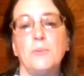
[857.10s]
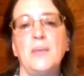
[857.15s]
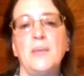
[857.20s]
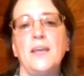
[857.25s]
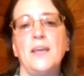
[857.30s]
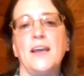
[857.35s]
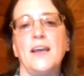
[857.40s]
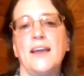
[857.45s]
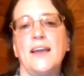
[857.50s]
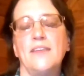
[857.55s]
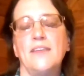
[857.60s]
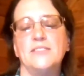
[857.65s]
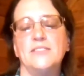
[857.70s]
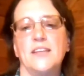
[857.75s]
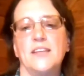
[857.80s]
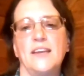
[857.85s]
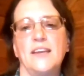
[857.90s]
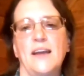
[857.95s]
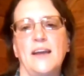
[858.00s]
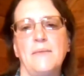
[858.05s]
for me, I have
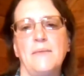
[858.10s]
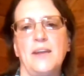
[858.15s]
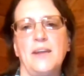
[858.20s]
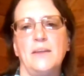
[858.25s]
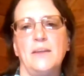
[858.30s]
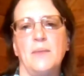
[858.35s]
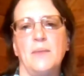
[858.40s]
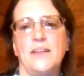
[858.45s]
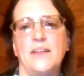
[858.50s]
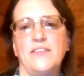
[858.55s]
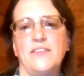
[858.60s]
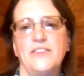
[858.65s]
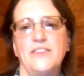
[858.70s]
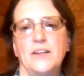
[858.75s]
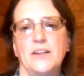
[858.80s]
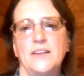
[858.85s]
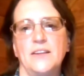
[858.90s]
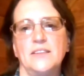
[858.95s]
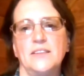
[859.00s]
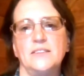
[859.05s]
to get nominated by the
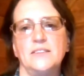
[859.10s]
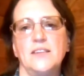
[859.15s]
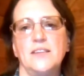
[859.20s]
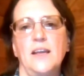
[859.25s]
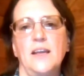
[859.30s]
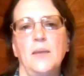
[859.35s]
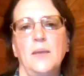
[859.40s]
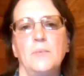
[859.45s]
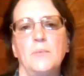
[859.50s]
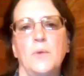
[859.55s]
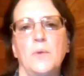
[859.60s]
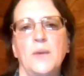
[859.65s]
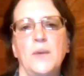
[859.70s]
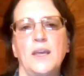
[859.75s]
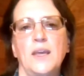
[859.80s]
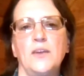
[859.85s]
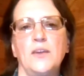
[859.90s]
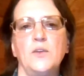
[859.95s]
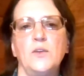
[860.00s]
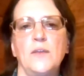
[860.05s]
affiliates, but
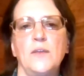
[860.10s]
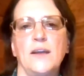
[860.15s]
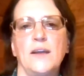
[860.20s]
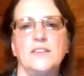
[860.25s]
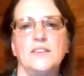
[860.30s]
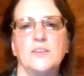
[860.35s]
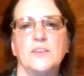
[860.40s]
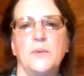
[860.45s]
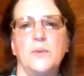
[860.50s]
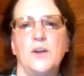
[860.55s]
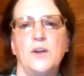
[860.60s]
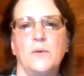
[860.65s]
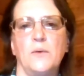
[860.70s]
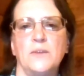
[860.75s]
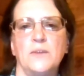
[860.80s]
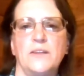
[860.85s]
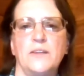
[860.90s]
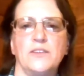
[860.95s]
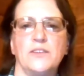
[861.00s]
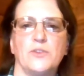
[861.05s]
we can't do that until we
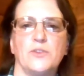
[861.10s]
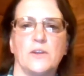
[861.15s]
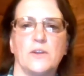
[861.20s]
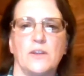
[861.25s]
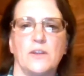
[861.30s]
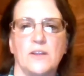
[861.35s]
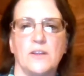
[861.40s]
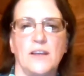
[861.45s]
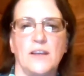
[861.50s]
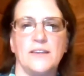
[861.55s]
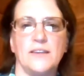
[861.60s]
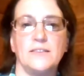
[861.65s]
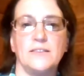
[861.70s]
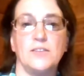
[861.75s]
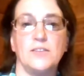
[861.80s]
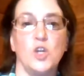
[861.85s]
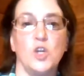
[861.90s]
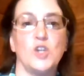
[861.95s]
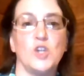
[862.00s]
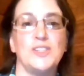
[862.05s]
know what the district
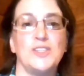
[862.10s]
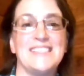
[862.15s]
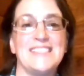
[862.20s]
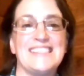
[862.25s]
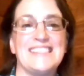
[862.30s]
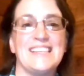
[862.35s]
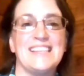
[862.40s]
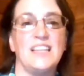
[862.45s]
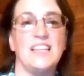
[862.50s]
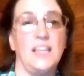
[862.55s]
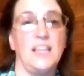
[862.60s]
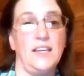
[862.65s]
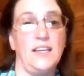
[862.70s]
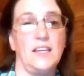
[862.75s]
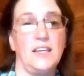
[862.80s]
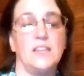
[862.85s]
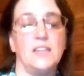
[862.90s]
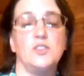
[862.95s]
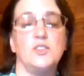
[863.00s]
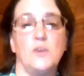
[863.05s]
looks
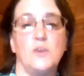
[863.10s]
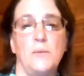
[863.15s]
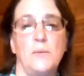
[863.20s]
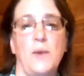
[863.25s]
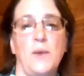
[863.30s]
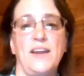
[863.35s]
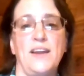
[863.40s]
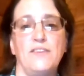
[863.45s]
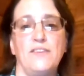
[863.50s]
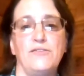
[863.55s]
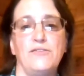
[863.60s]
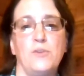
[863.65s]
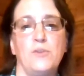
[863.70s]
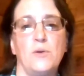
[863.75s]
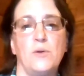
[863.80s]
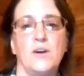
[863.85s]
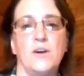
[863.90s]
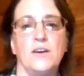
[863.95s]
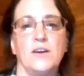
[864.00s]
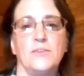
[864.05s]
like. So I'm waiting
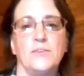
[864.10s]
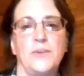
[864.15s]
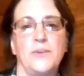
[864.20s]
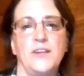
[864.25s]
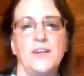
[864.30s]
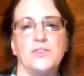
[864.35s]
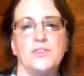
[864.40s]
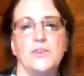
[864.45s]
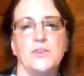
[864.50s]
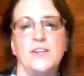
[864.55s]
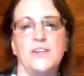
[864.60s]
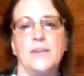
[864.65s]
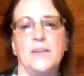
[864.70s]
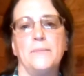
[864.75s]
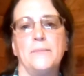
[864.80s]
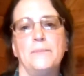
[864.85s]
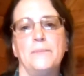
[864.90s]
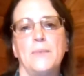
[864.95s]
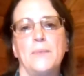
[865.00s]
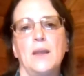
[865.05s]
for
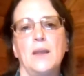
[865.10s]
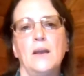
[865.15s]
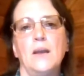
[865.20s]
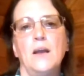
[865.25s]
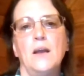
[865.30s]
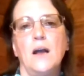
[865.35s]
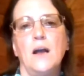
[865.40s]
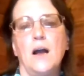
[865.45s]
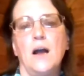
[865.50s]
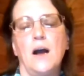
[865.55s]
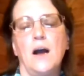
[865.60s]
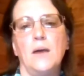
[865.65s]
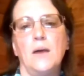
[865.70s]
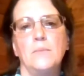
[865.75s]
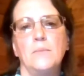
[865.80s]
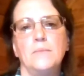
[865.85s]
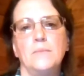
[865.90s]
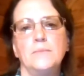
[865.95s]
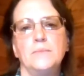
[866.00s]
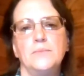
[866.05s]
redistricting.
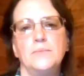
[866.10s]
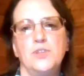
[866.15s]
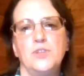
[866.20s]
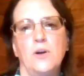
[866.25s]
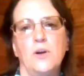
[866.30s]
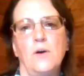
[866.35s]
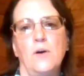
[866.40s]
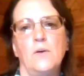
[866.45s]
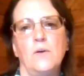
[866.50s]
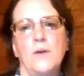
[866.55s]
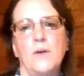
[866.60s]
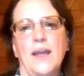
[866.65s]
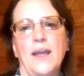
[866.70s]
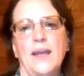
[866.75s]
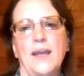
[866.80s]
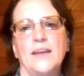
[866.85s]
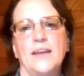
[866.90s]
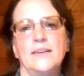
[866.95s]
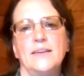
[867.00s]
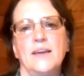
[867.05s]
Joe
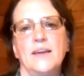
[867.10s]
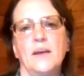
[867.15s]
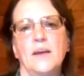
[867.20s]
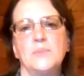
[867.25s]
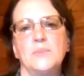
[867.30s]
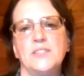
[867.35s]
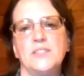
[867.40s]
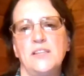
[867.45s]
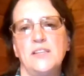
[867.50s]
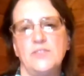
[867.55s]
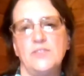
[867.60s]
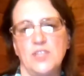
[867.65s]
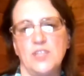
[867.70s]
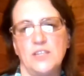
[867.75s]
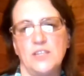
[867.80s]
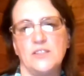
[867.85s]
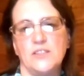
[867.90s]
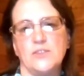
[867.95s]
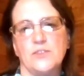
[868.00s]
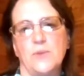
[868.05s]
and Steve
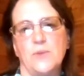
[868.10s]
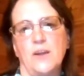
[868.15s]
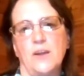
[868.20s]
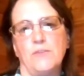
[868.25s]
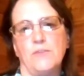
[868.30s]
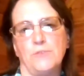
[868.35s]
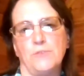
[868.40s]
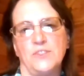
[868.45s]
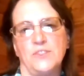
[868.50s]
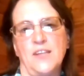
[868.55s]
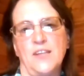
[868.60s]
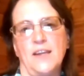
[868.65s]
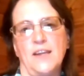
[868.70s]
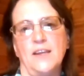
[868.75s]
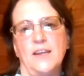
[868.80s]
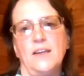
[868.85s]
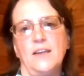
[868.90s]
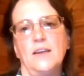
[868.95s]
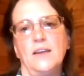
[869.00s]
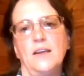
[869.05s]
Sheets is running for
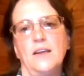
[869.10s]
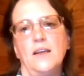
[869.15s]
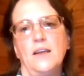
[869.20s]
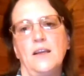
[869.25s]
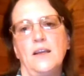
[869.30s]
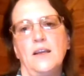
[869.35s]
Senate